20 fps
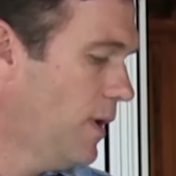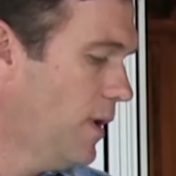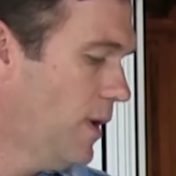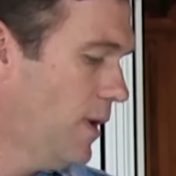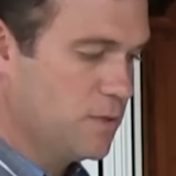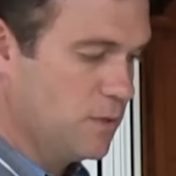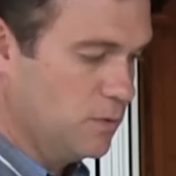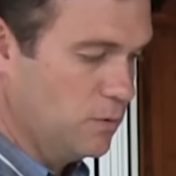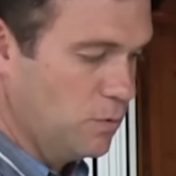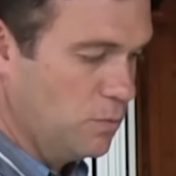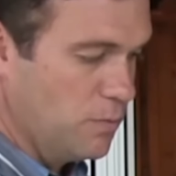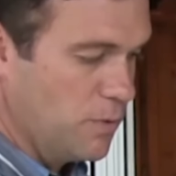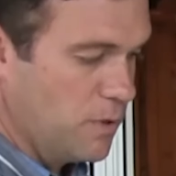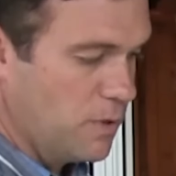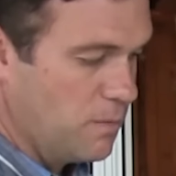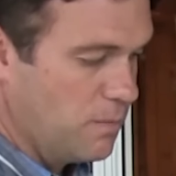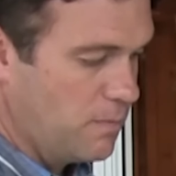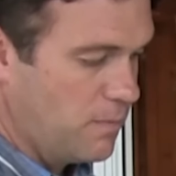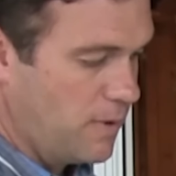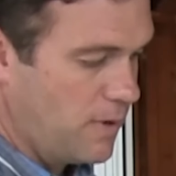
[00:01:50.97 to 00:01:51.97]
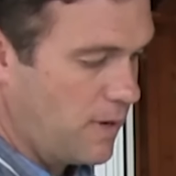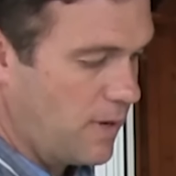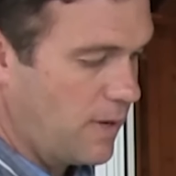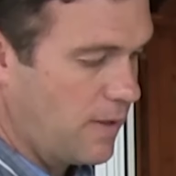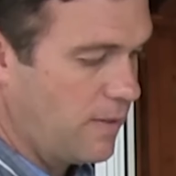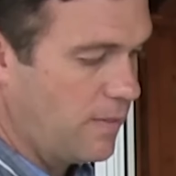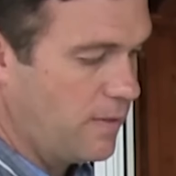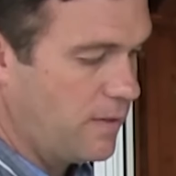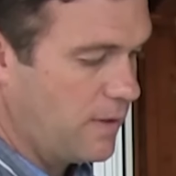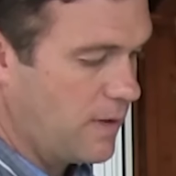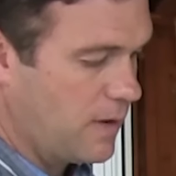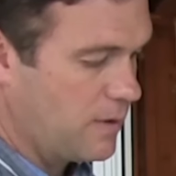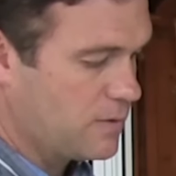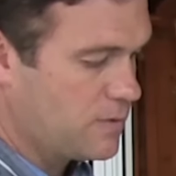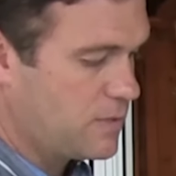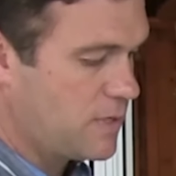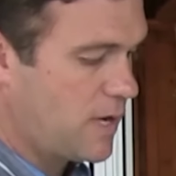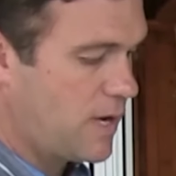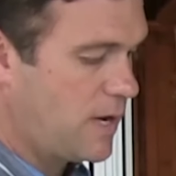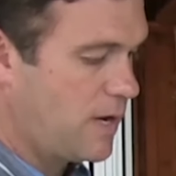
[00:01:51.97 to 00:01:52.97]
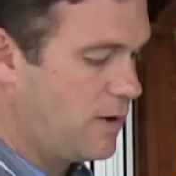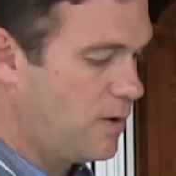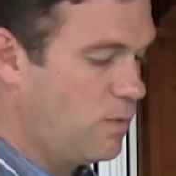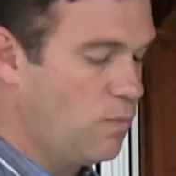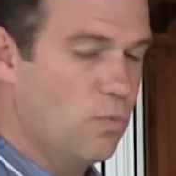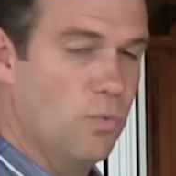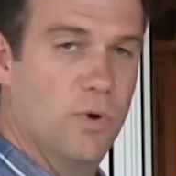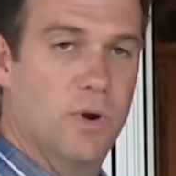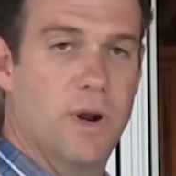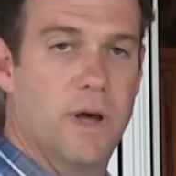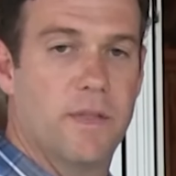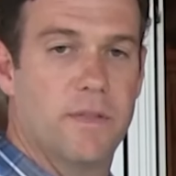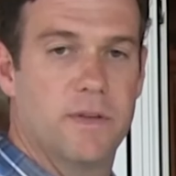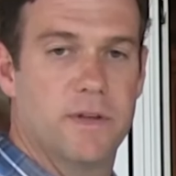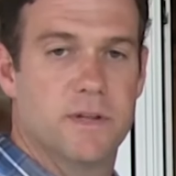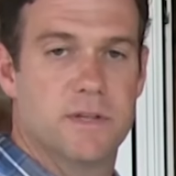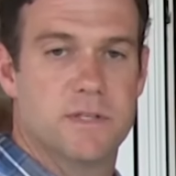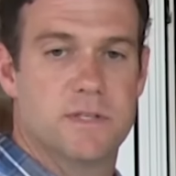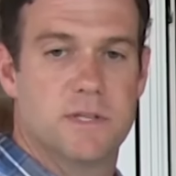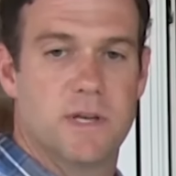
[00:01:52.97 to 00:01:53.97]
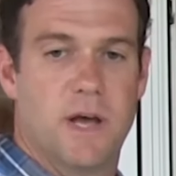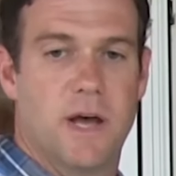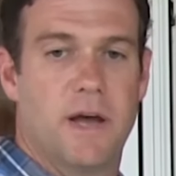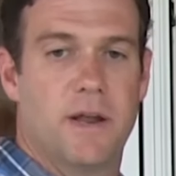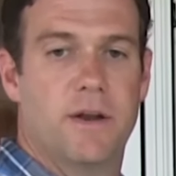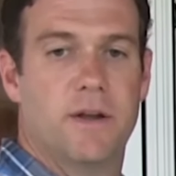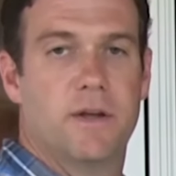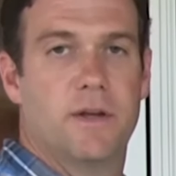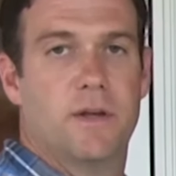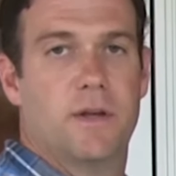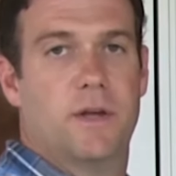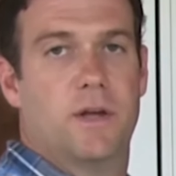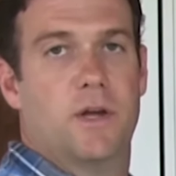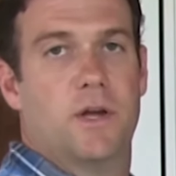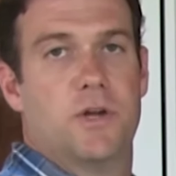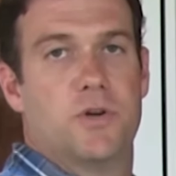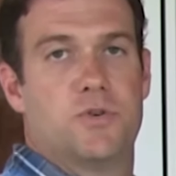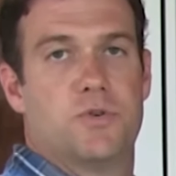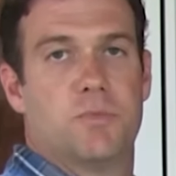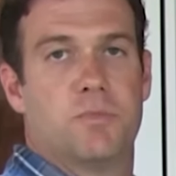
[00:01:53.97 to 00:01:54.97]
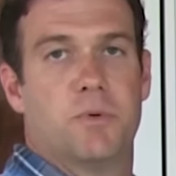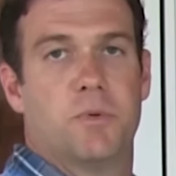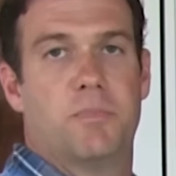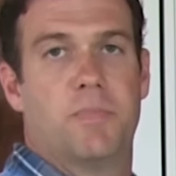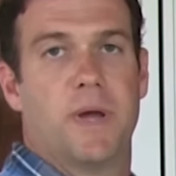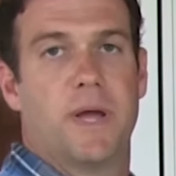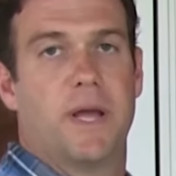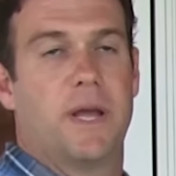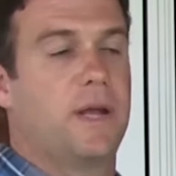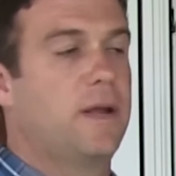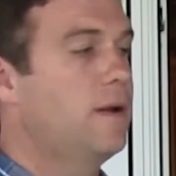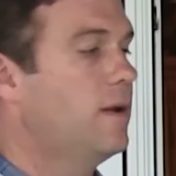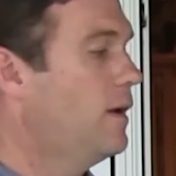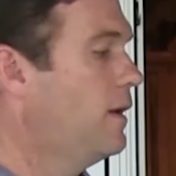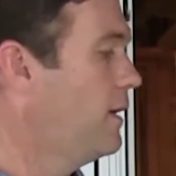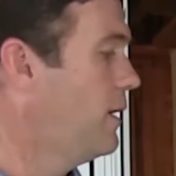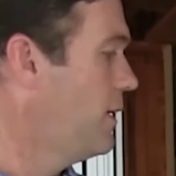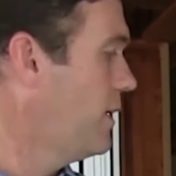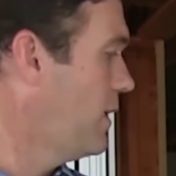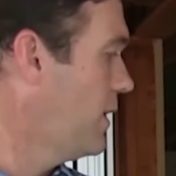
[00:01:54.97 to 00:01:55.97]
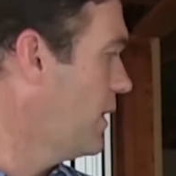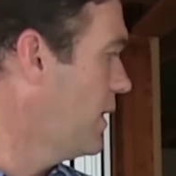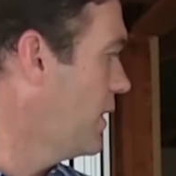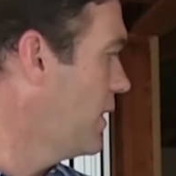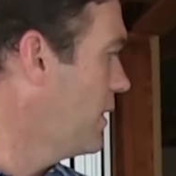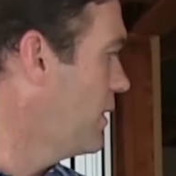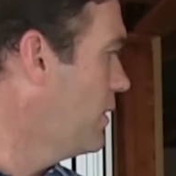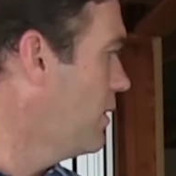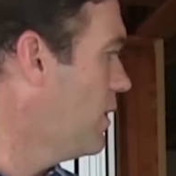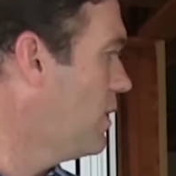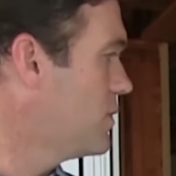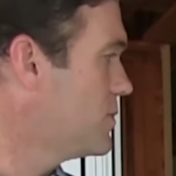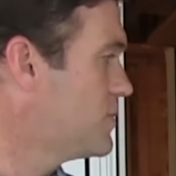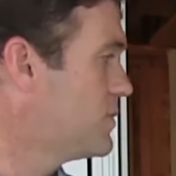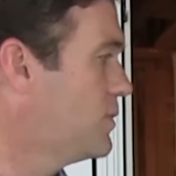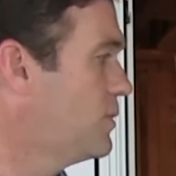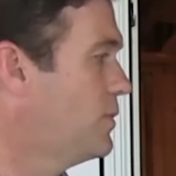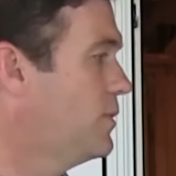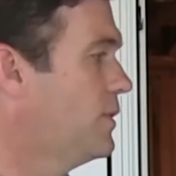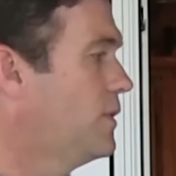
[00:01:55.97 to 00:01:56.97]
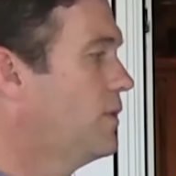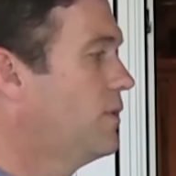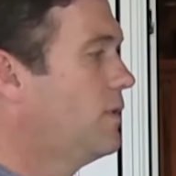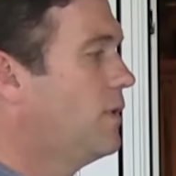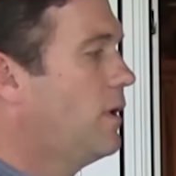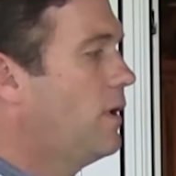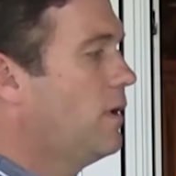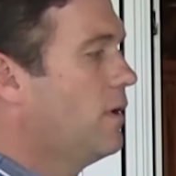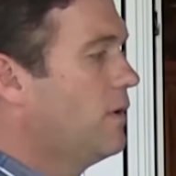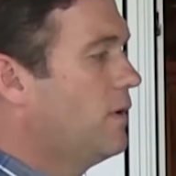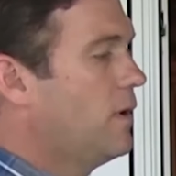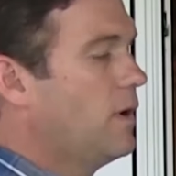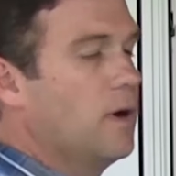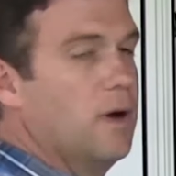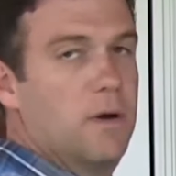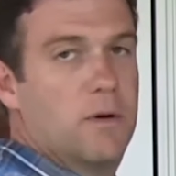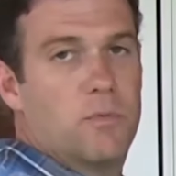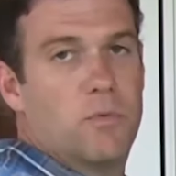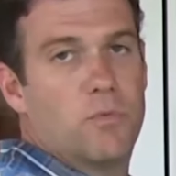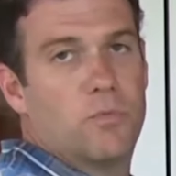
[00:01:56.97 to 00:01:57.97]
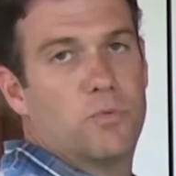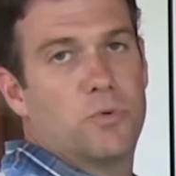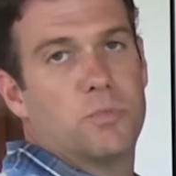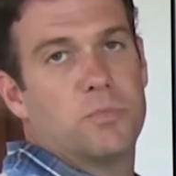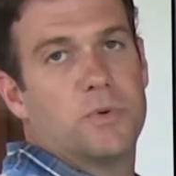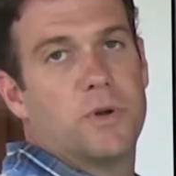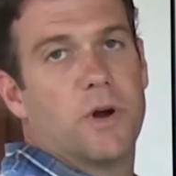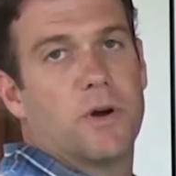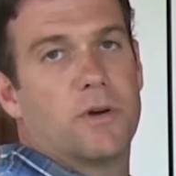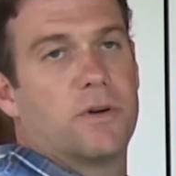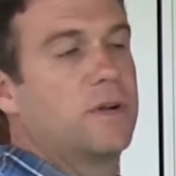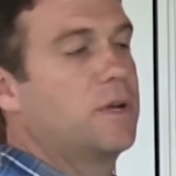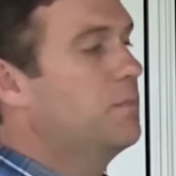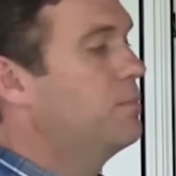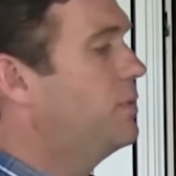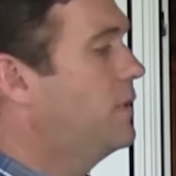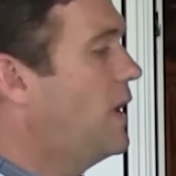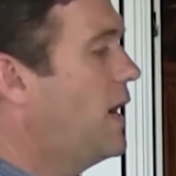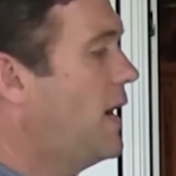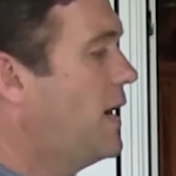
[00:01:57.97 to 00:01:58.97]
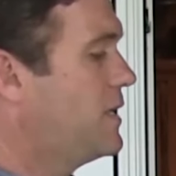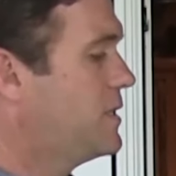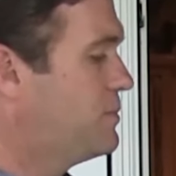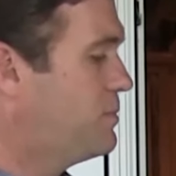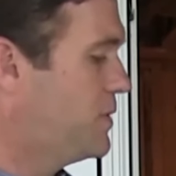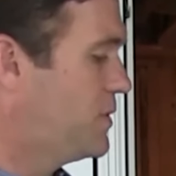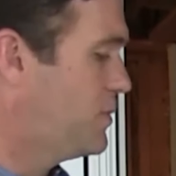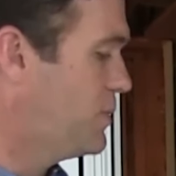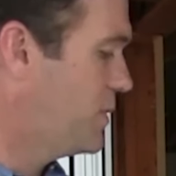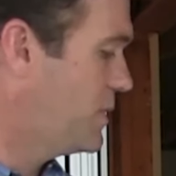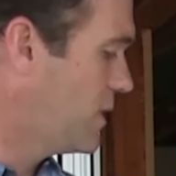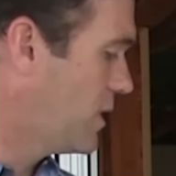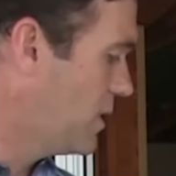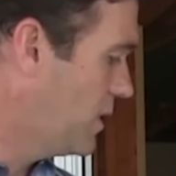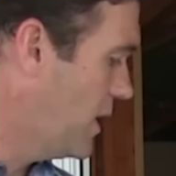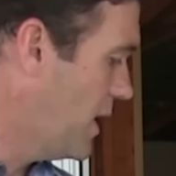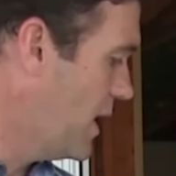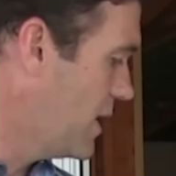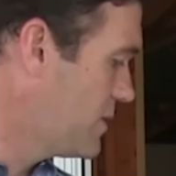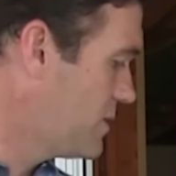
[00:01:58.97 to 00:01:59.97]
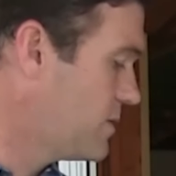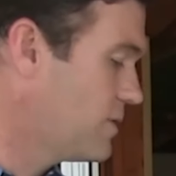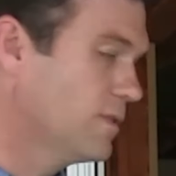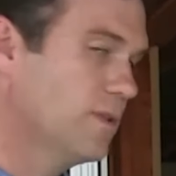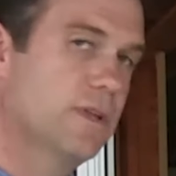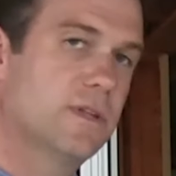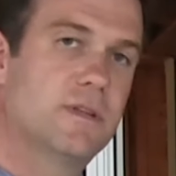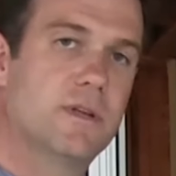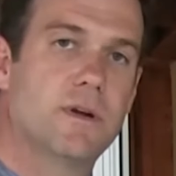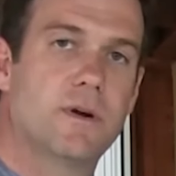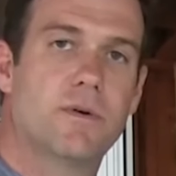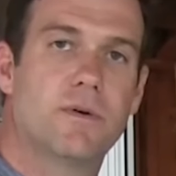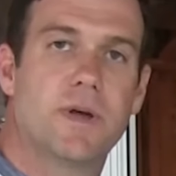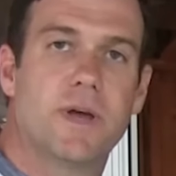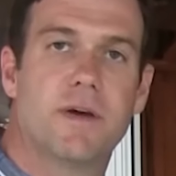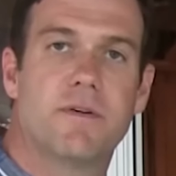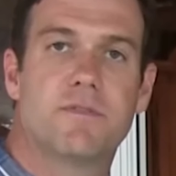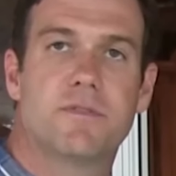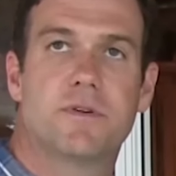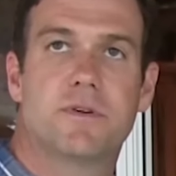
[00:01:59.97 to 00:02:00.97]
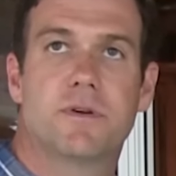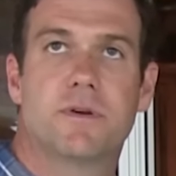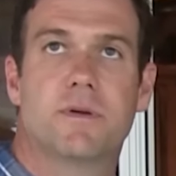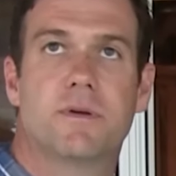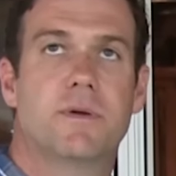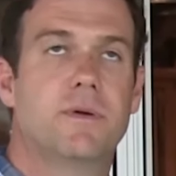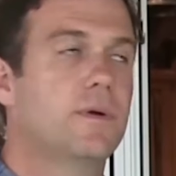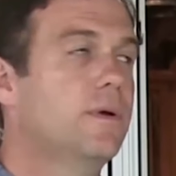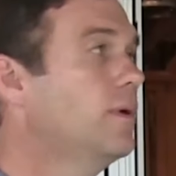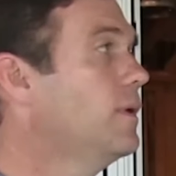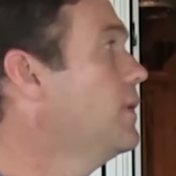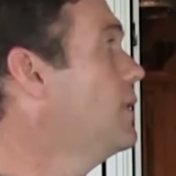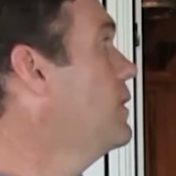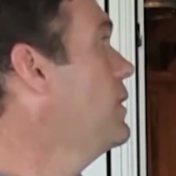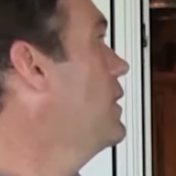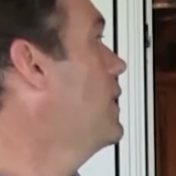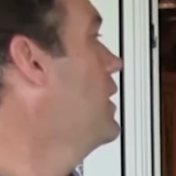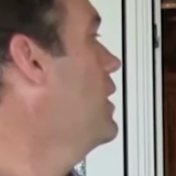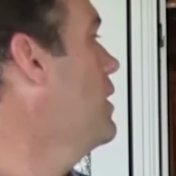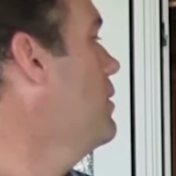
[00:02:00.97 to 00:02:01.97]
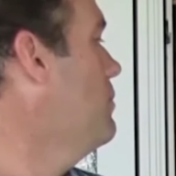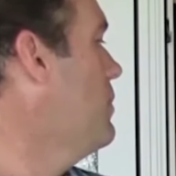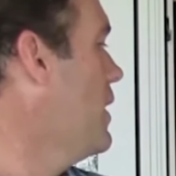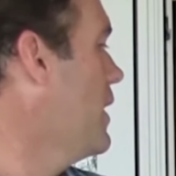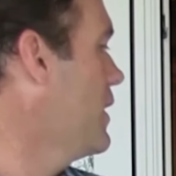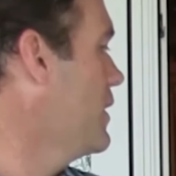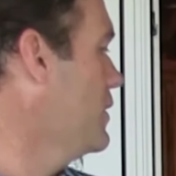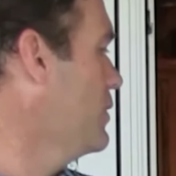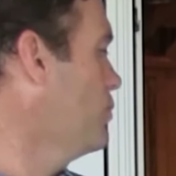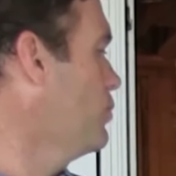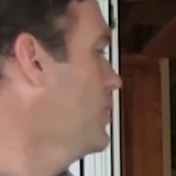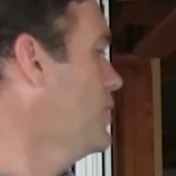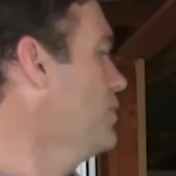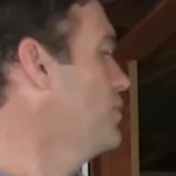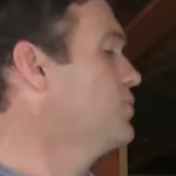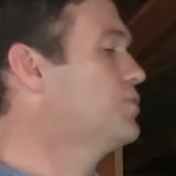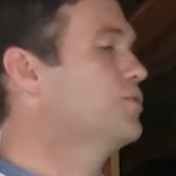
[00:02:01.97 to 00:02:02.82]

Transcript: It's aluminum on the outside, wood on the inside, triple pane, and also there are room darkening blinds between the glass so that they don't have to buy any window